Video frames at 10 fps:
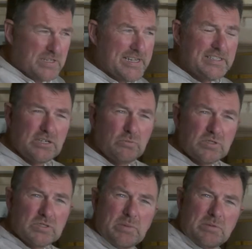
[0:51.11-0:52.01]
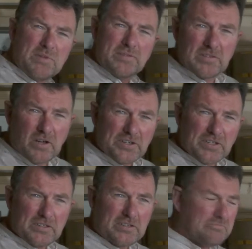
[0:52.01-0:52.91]
the easier one to be
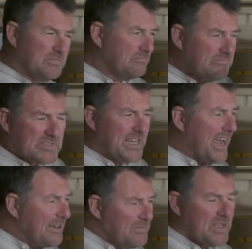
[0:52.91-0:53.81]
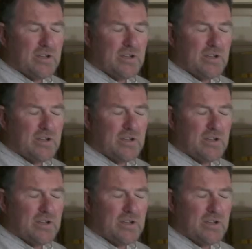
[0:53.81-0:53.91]
methodical and say,